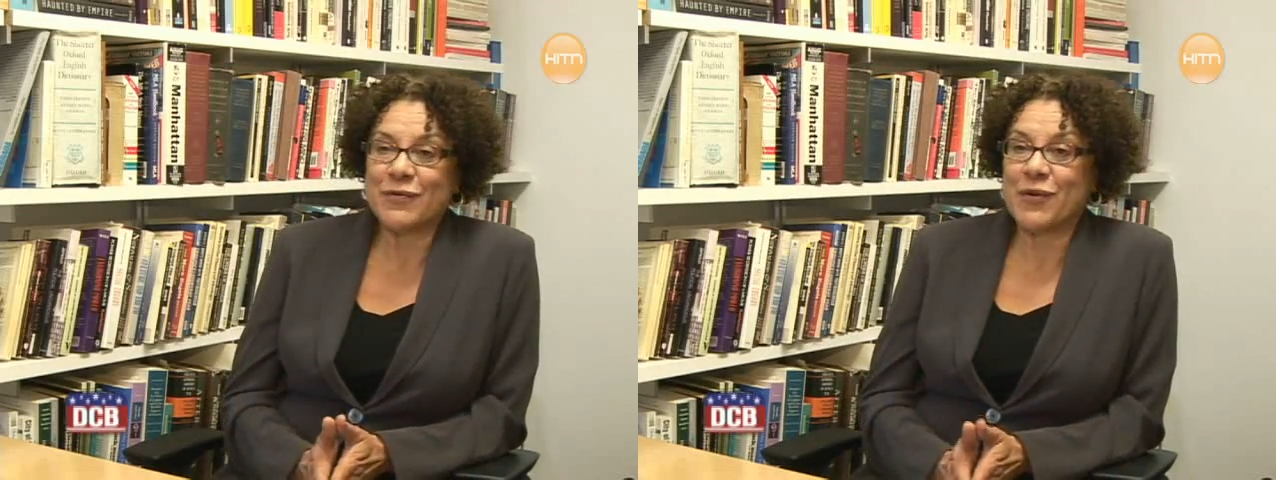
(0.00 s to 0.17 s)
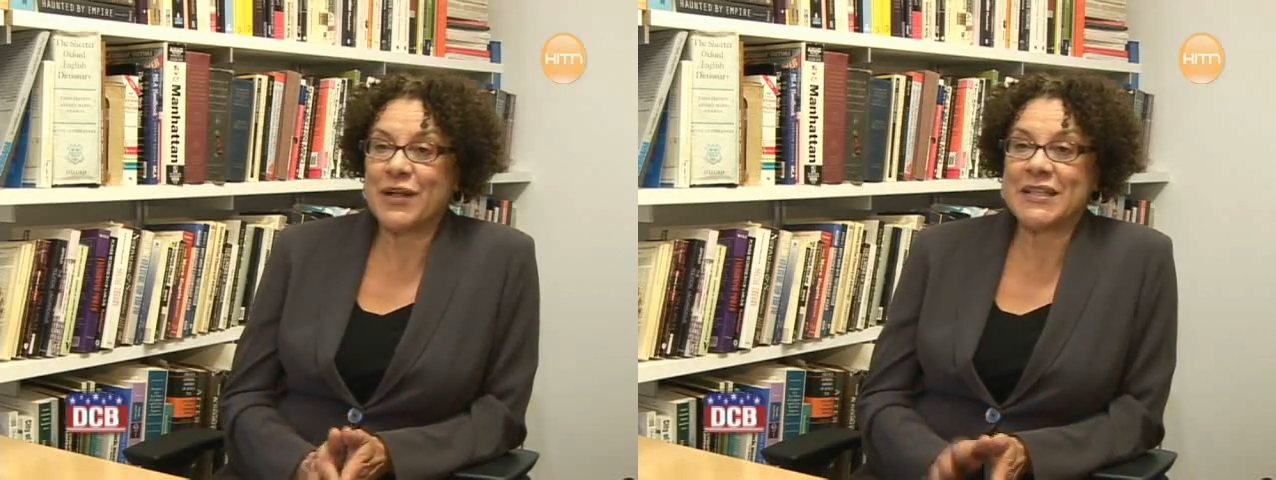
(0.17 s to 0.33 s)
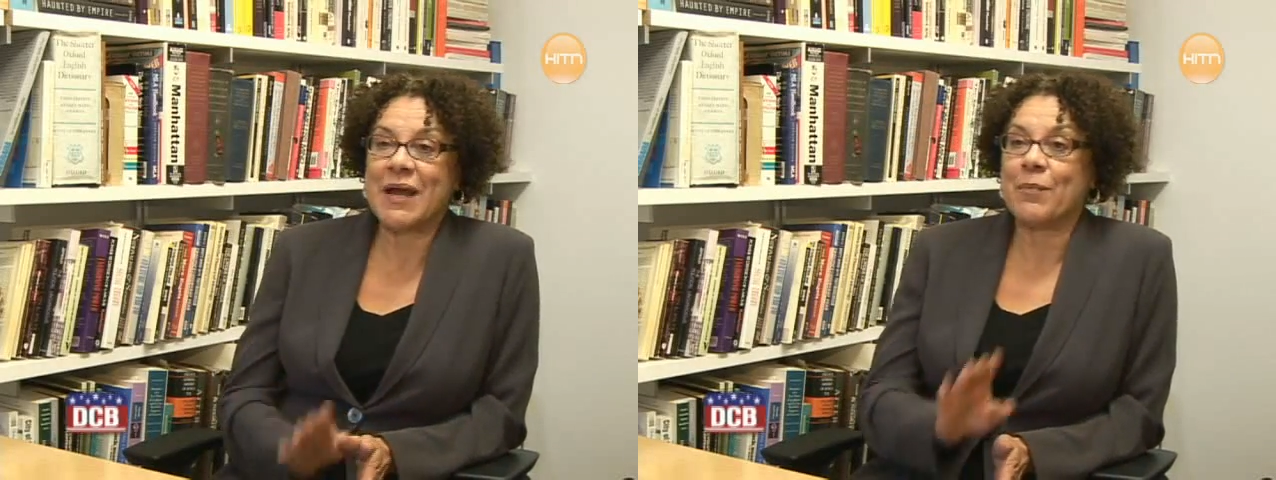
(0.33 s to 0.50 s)
for
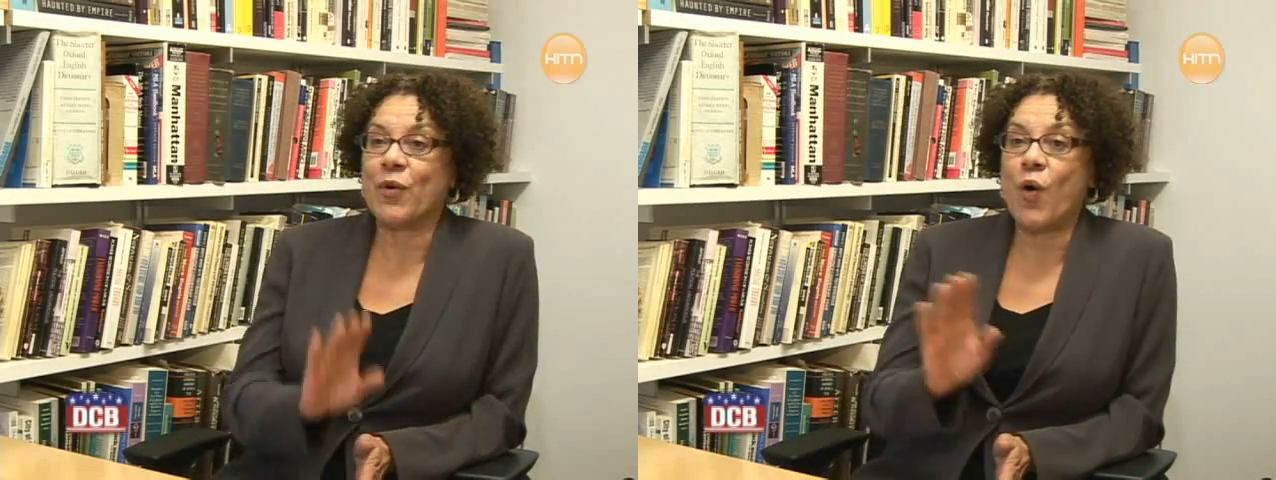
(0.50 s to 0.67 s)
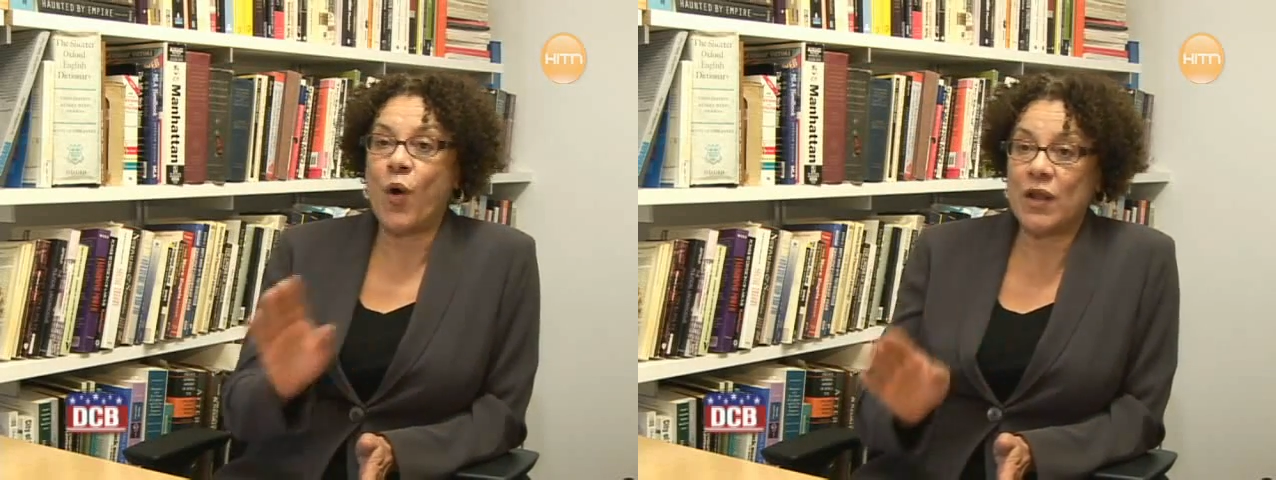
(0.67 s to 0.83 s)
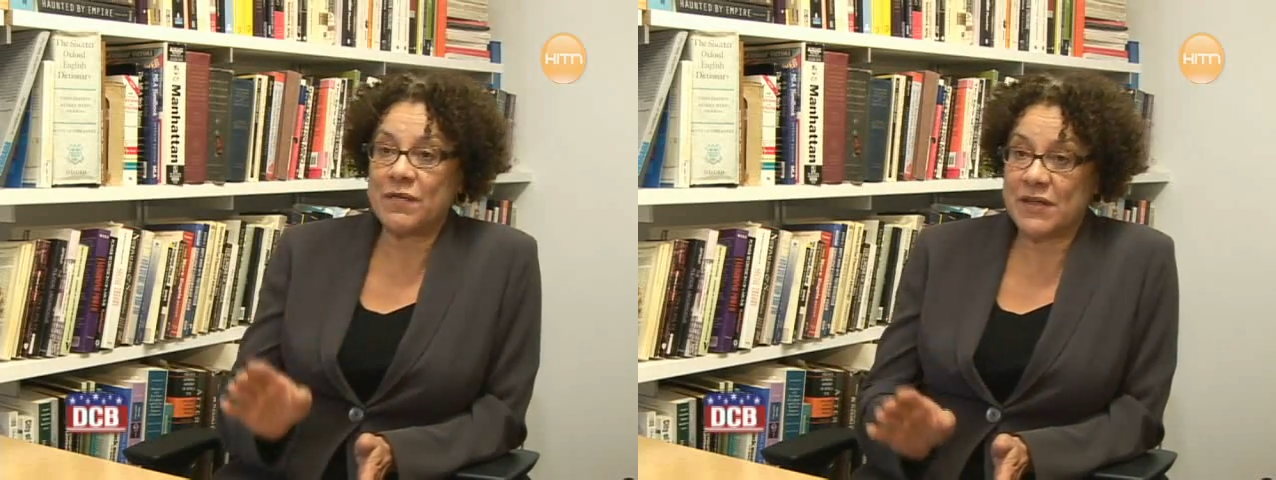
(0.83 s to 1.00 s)
example,
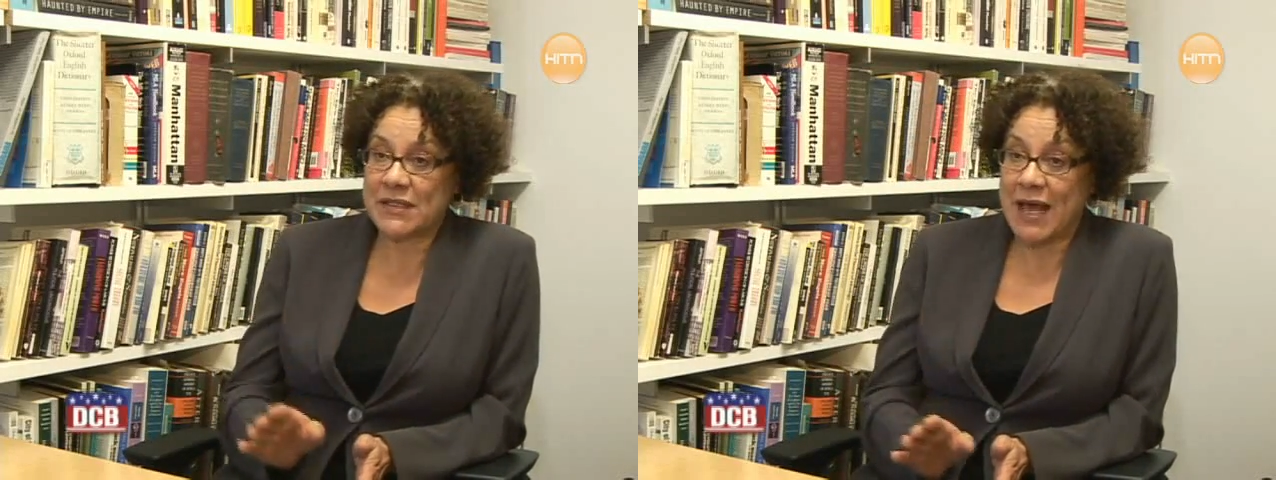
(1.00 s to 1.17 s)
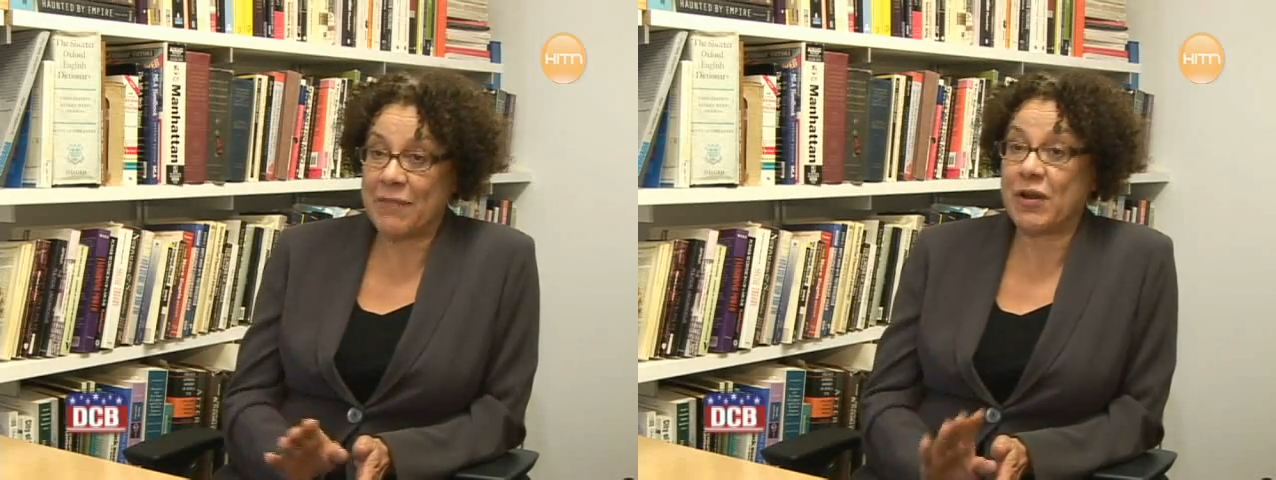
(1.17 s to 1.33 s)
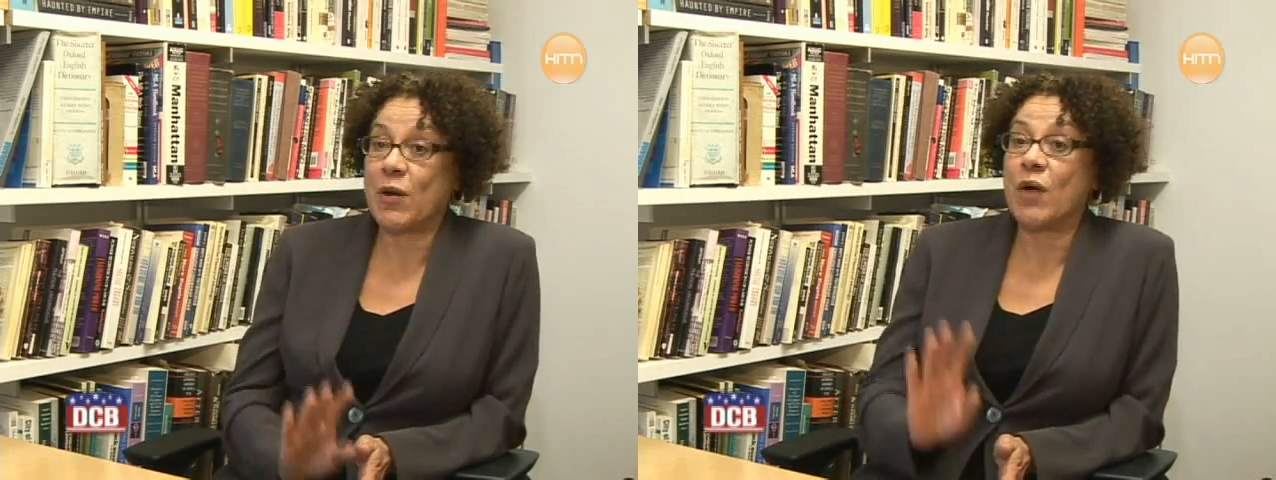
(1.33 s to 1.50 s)
all of us
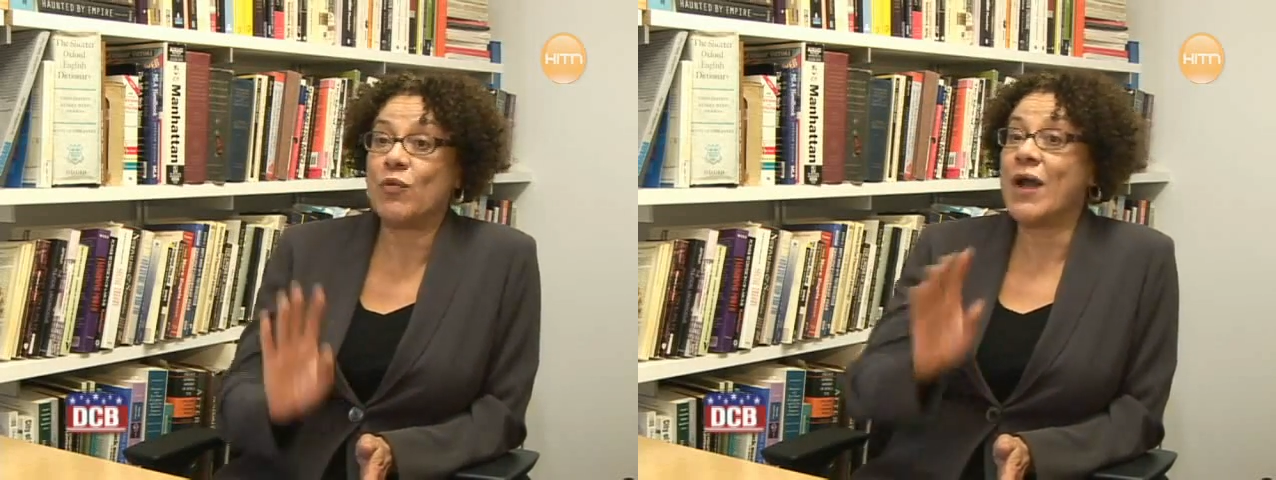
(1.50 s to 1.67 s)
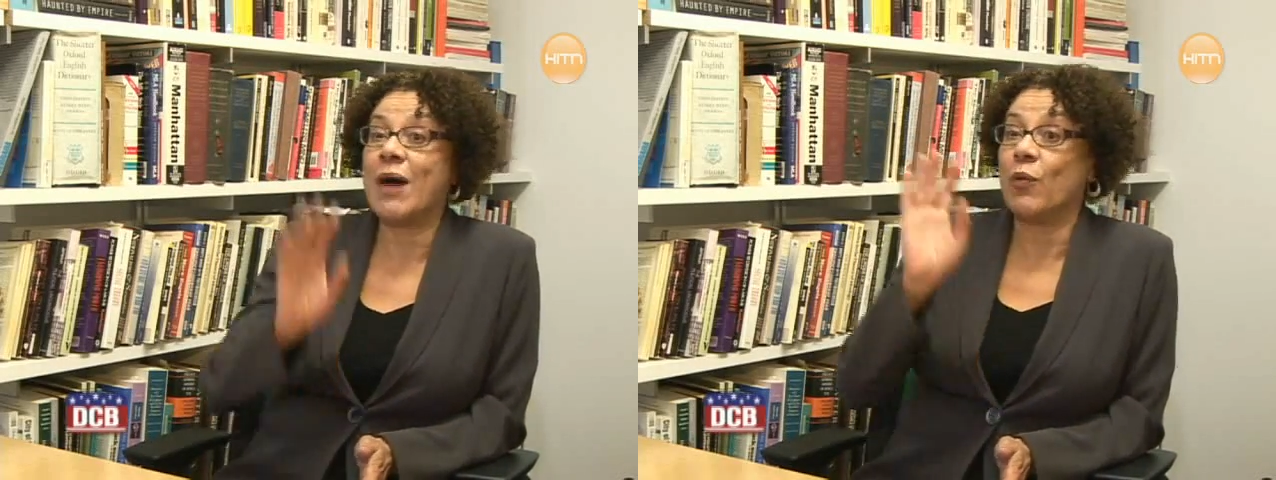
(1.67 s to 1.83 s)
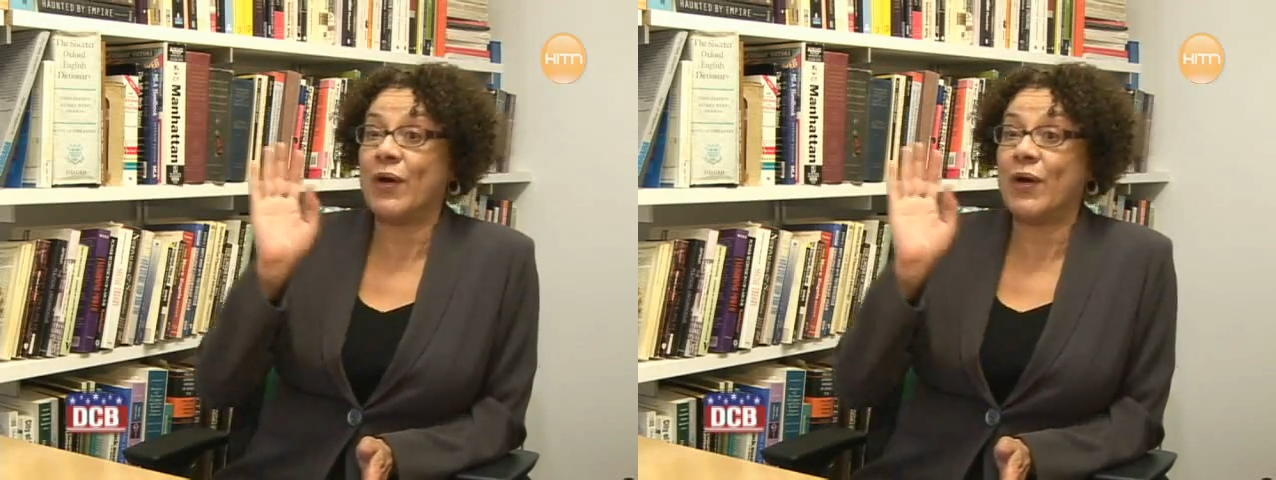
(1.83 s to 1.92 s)
have una